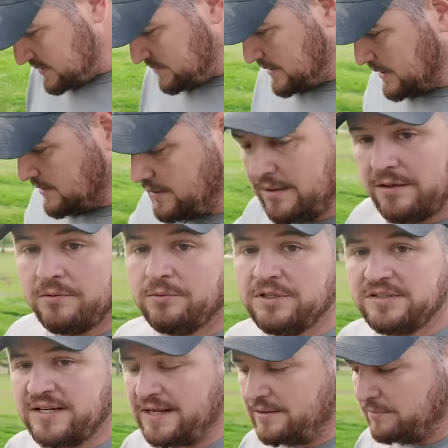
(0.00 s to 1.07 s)
Luckily, we just
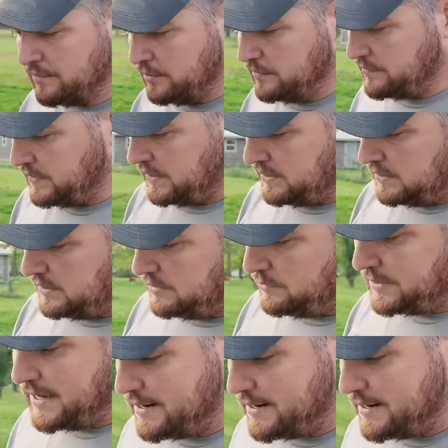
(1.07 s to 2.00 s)
had the roof and uh, we got